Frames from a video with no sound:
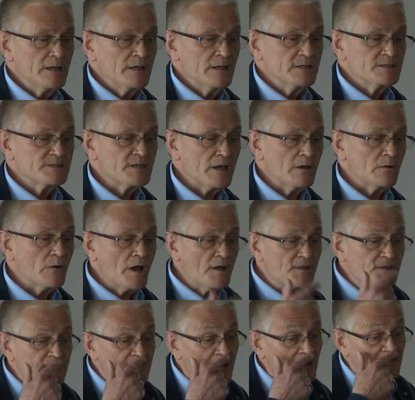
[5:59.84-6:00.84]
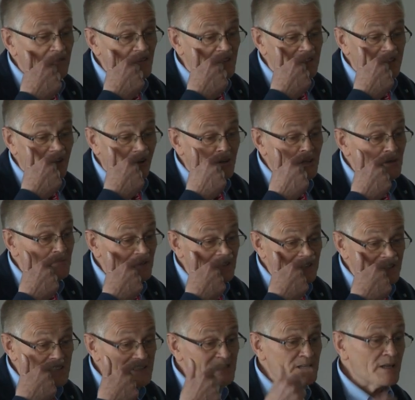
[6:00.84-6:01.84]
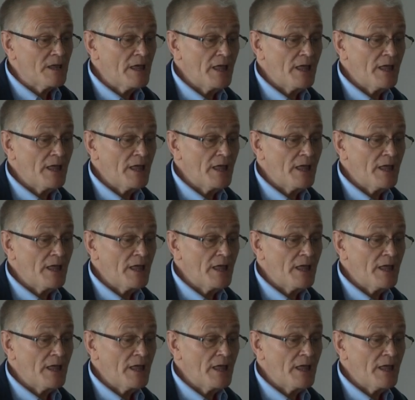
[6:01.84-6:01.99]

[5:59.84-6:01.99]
So other relevant documents,